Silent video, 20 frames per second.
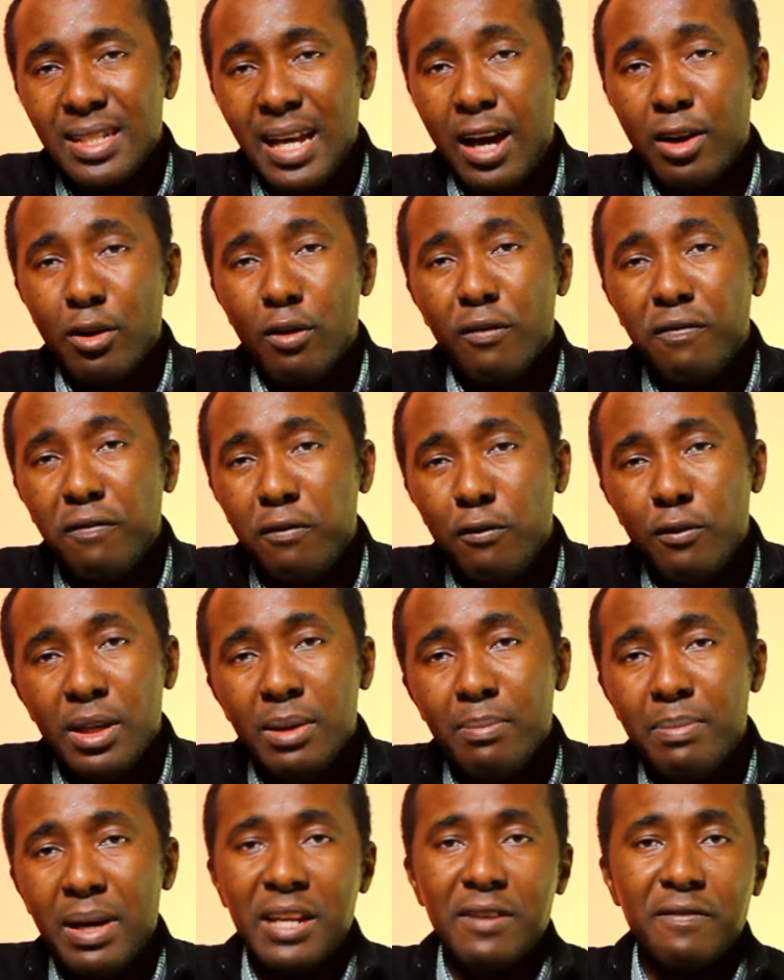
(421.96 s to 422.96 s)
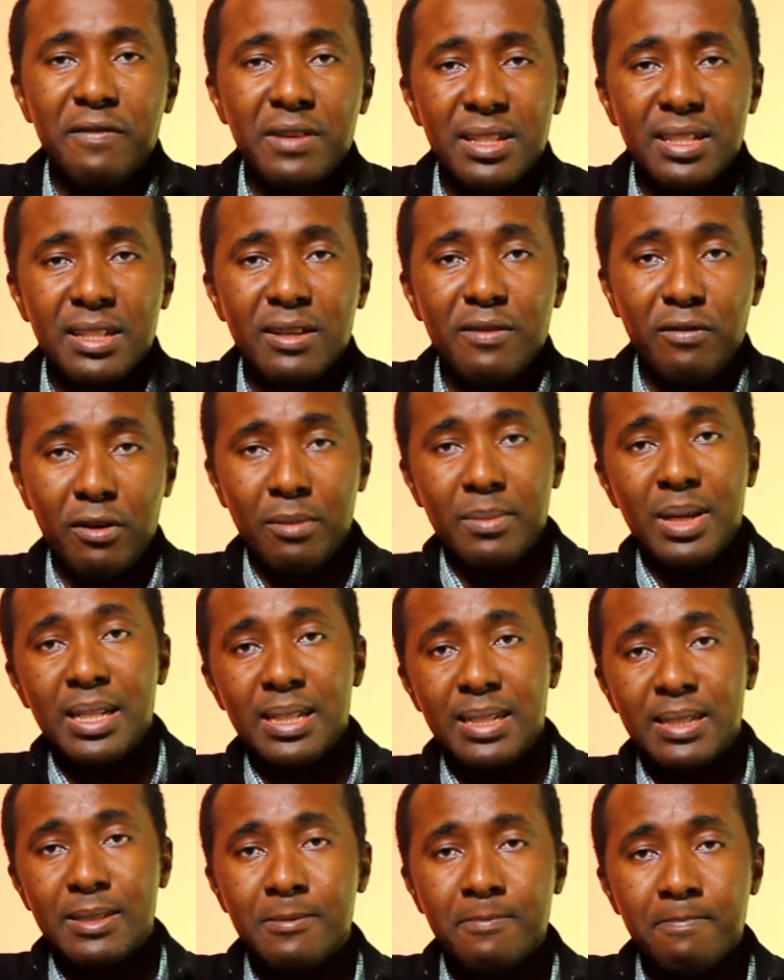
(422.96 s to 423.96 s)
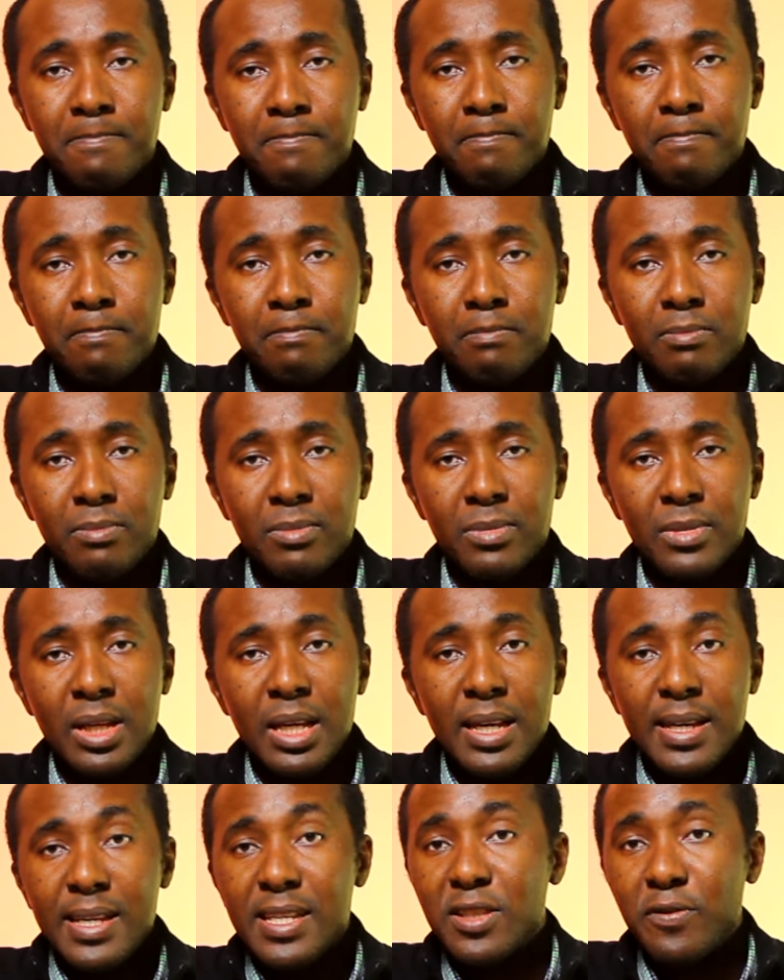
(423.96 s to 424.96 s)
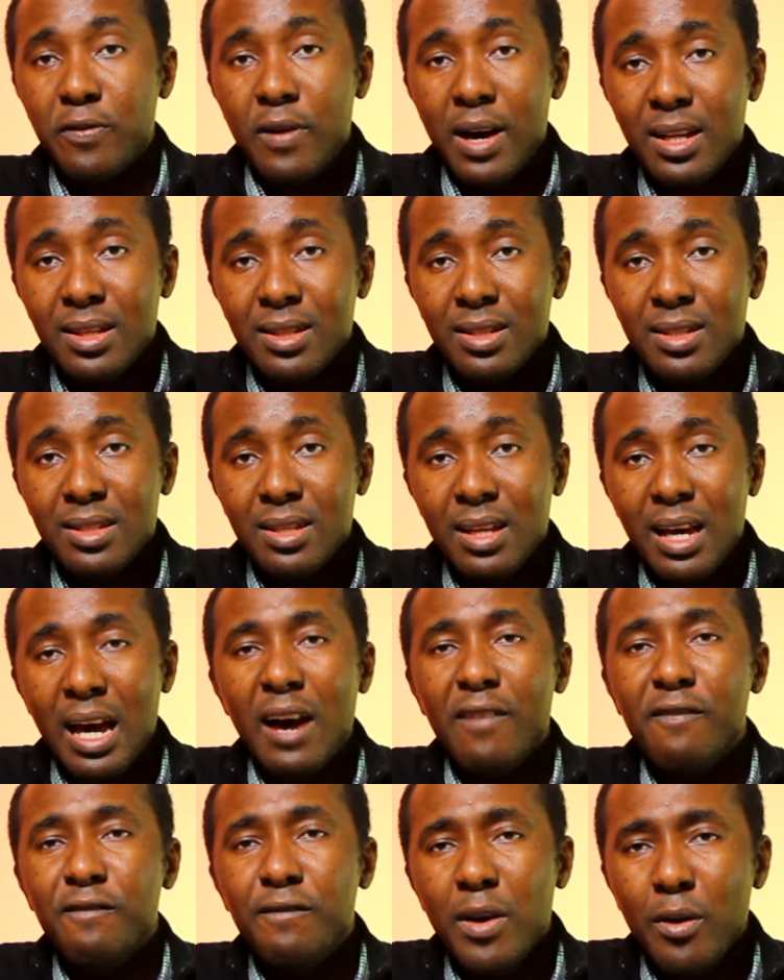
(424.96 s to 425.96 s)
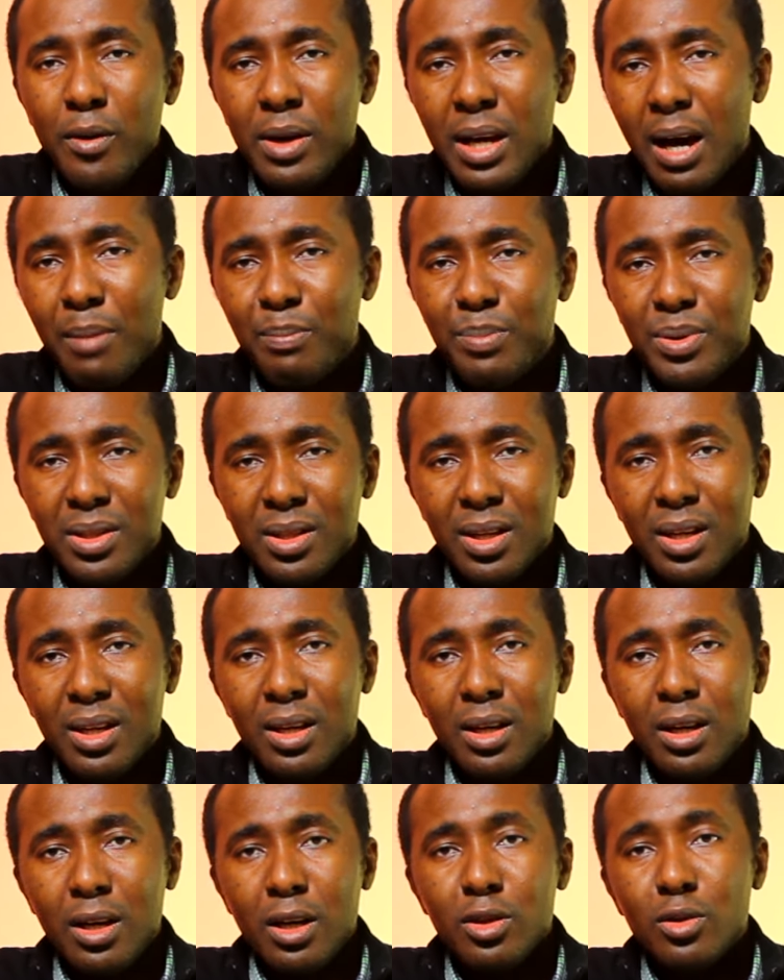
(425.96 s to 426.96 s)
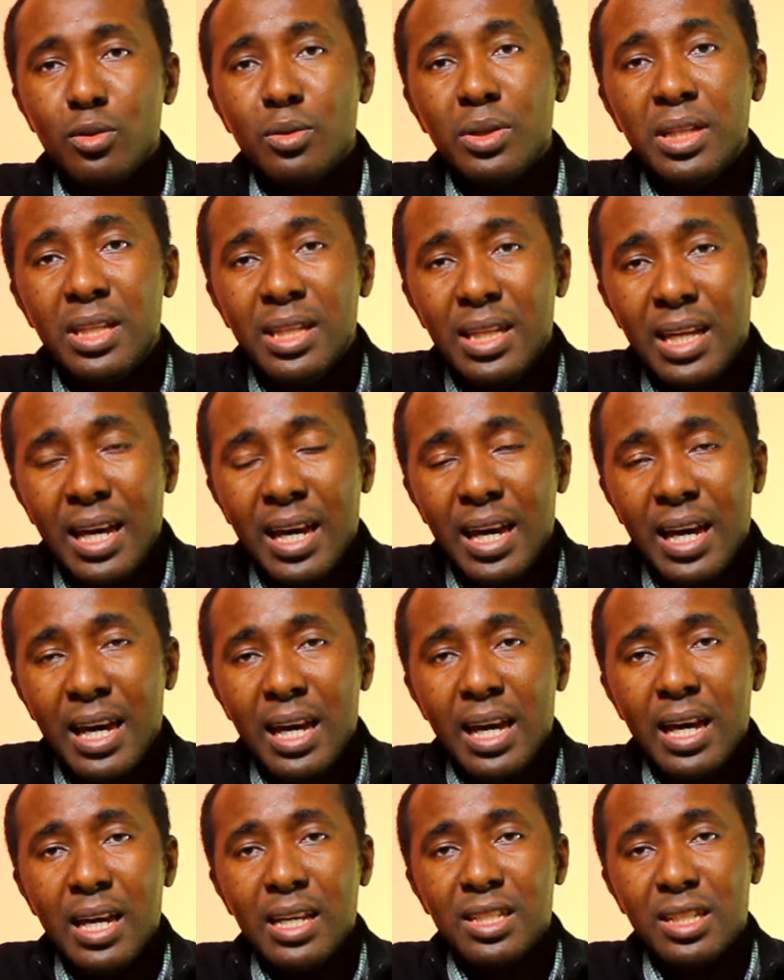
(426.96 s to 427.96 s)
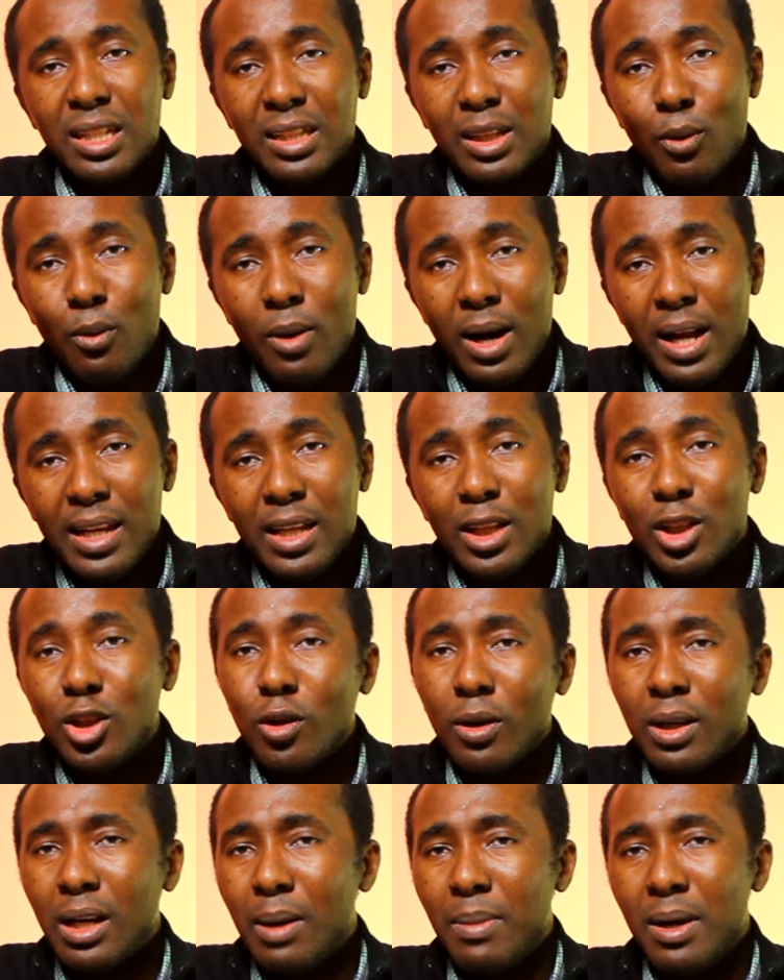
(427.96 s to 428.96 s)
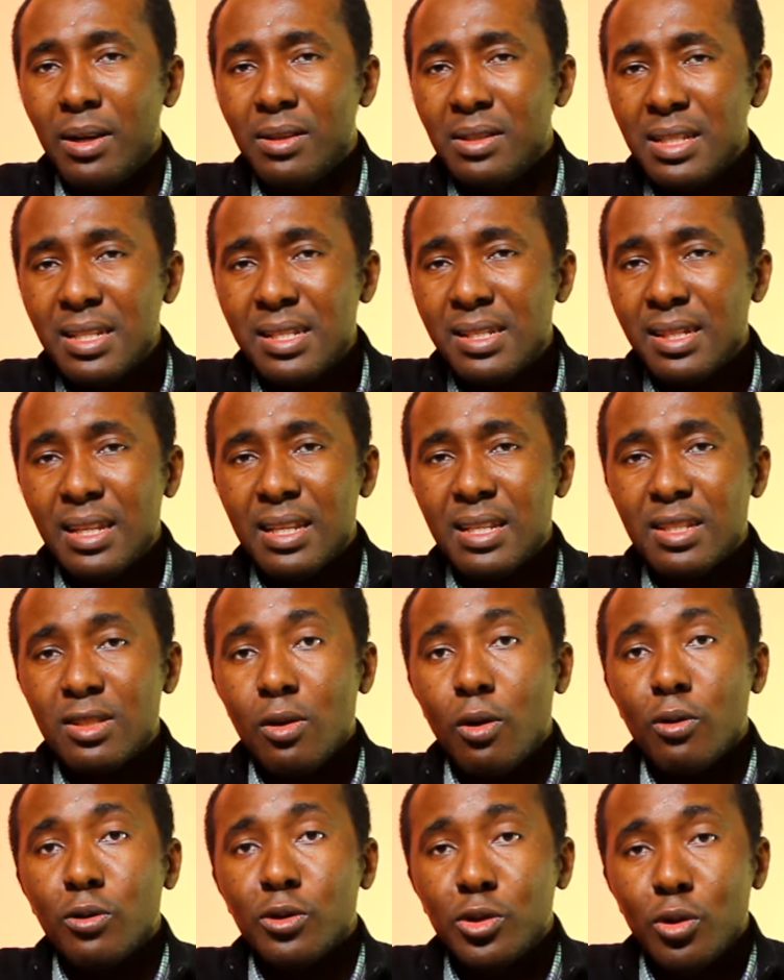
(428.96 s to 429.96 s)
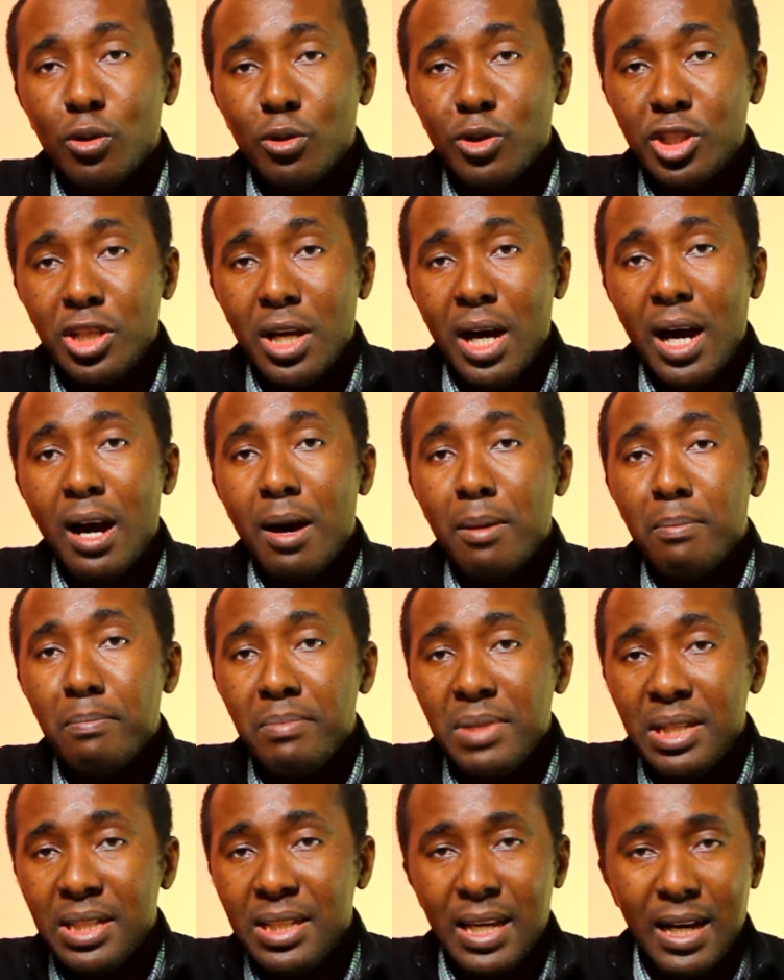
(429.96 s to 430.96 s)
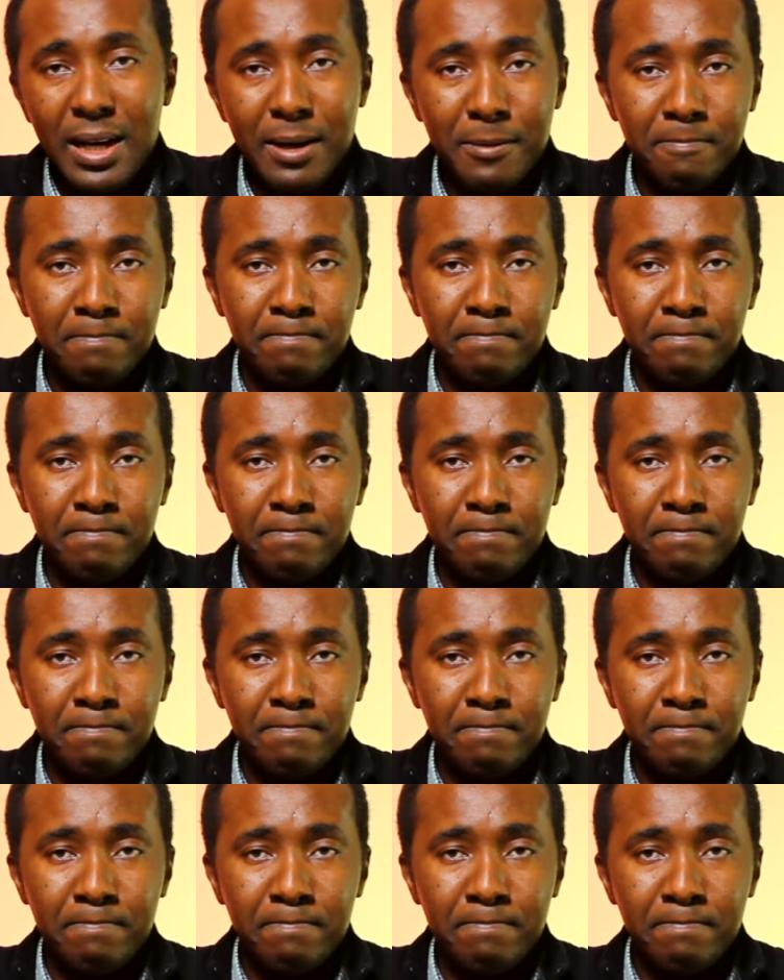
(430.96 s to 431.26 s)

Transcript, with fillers: are not fully benefiting from it. His fans are very happy to hear Shatta Wale talk about these things on social media.